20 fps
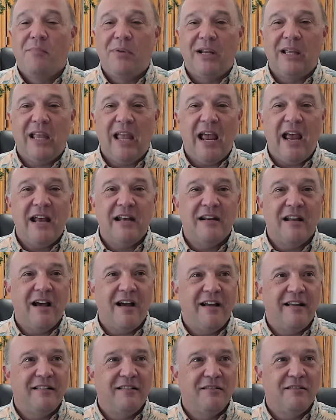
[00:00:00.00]
But again,
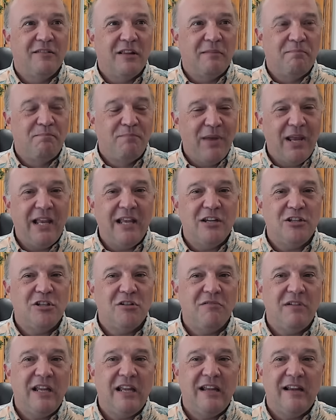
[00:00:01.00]
the big
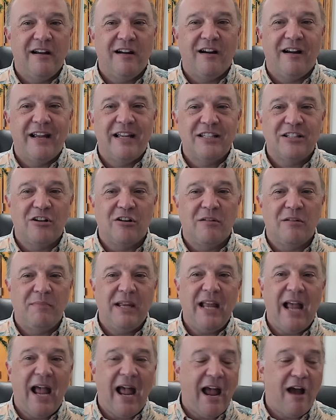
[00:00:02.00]
issue here is going to
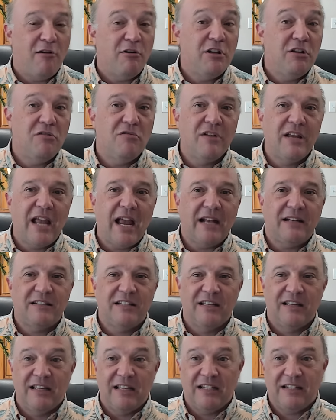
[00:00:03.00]
be how do you get
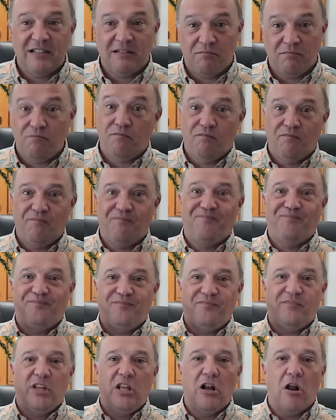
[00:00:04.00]
to this,
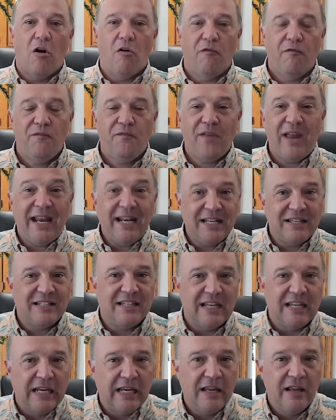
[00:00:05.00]
you know,
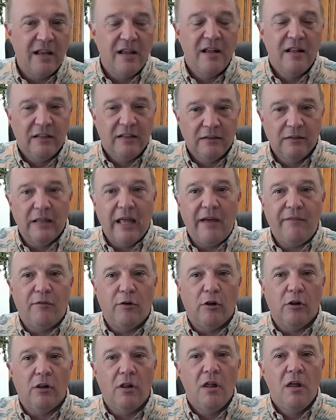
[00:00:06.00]
fantasy
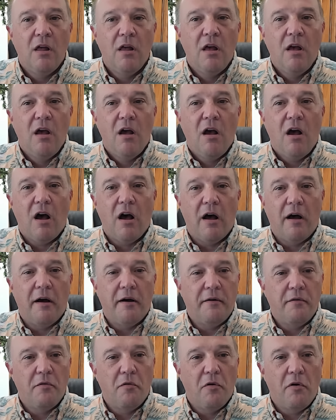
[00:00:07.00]
level
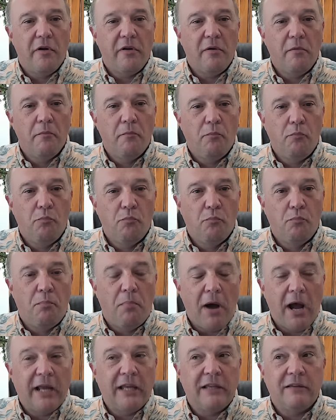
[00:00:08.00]
uh,
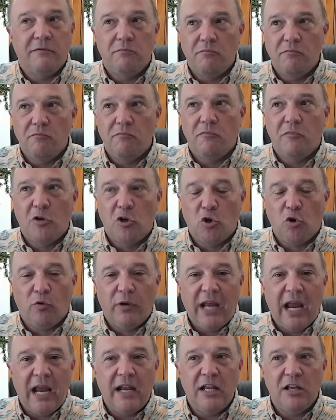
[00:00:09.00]
by
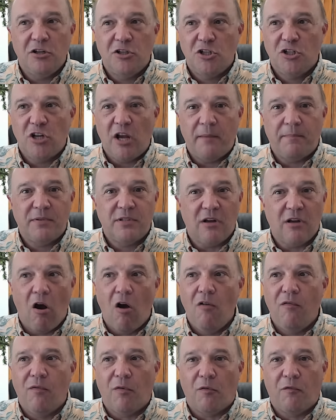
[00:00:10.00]
creating ships
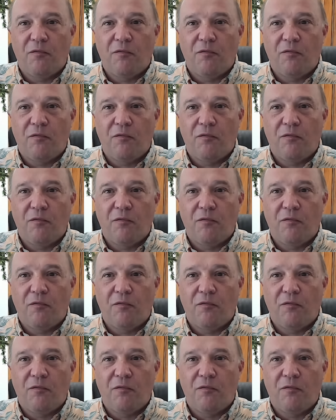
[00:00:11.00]
over